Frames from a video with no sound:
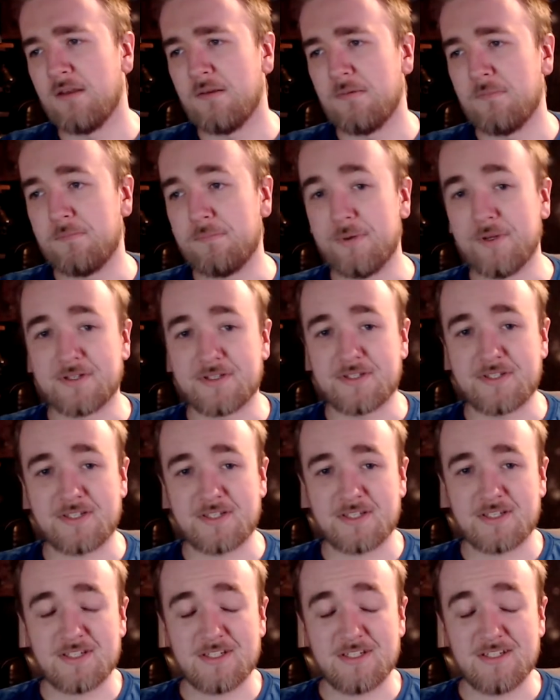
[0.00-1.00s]

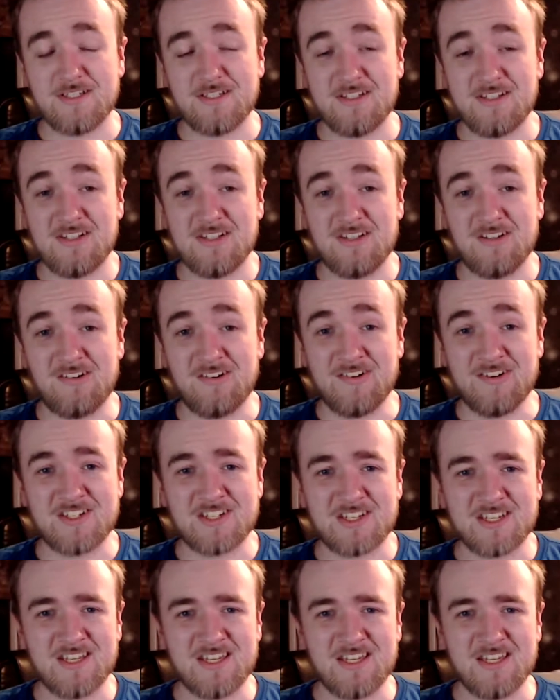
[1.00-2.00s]
But
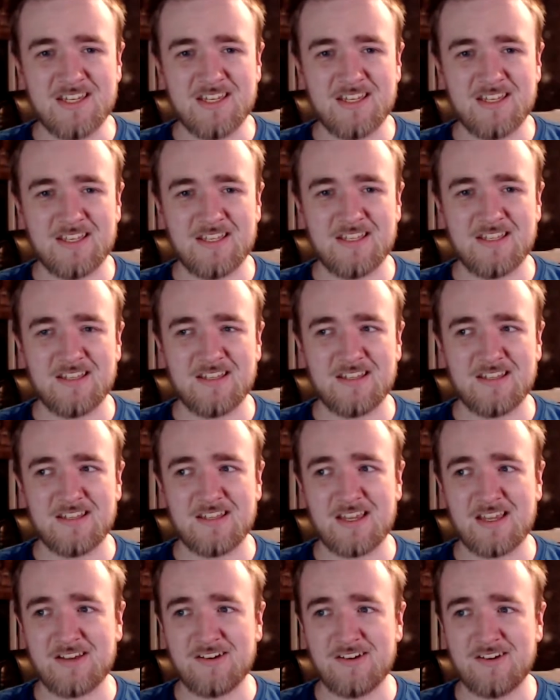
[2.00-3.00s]
honestly,
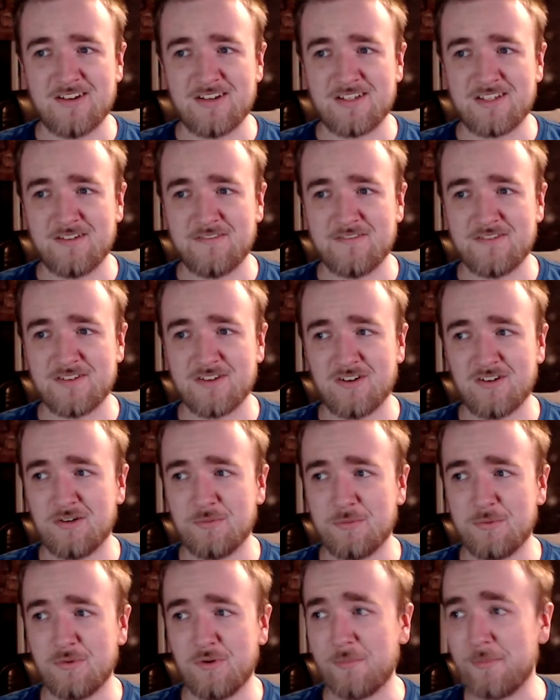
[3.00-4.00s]
that kind of stuff is
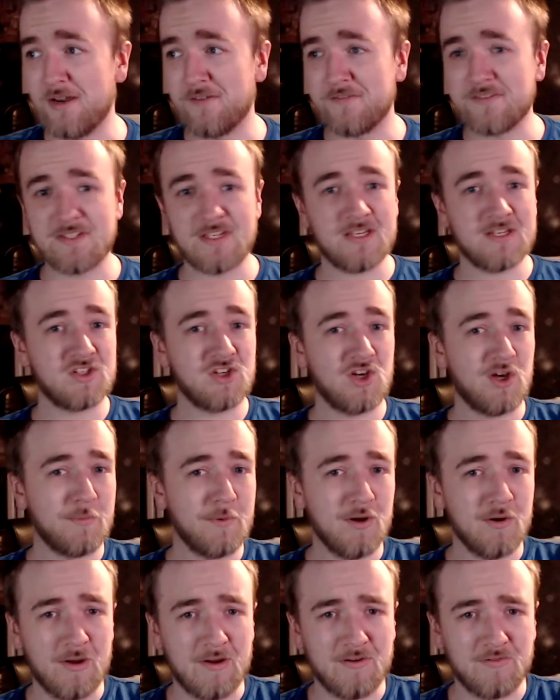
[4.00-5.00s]
horrible. I mean, I've seen
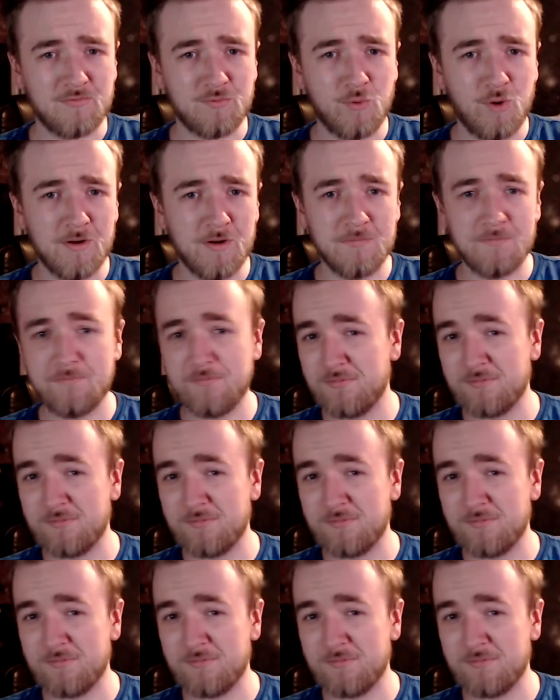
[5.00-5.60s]
Tomo F1.